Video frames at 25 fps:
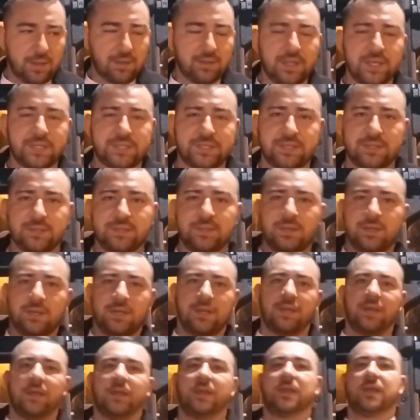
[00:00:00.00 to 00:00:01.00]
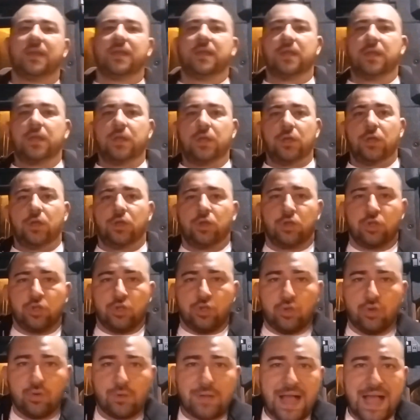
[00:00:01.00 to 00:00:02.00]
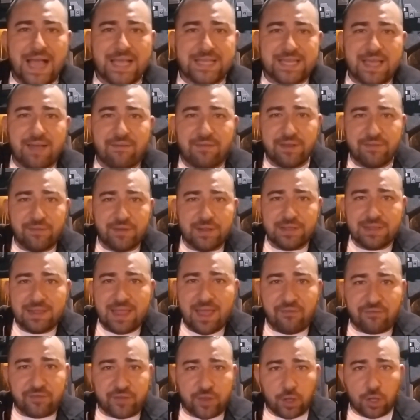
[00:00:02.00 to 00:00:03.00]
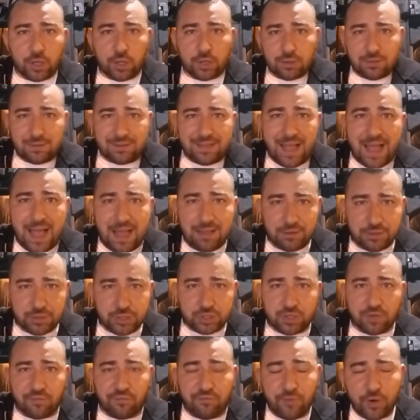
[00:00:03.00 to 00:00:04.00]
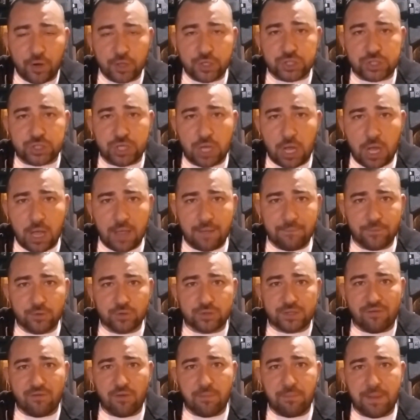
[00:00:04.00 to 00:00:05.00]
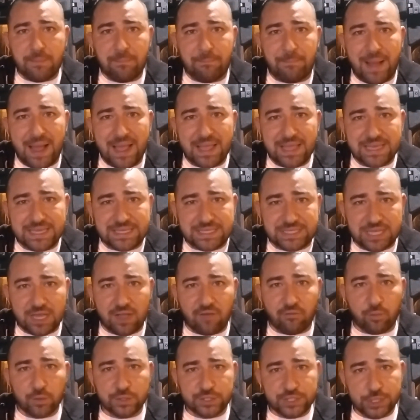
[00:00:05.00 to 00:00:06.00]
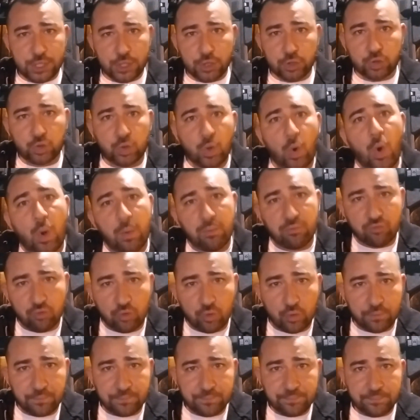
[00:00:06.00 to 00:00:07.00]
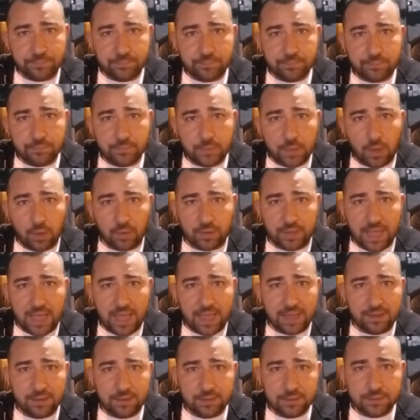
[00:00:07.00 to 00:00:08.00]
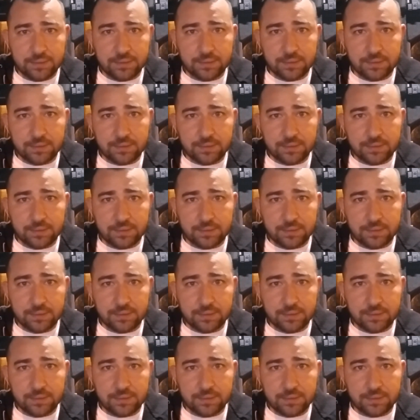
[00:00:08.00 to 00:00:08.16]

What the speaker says: Listen, you guys haven't even left college. The first time you've ever been by yourself was in a dorm room, okay?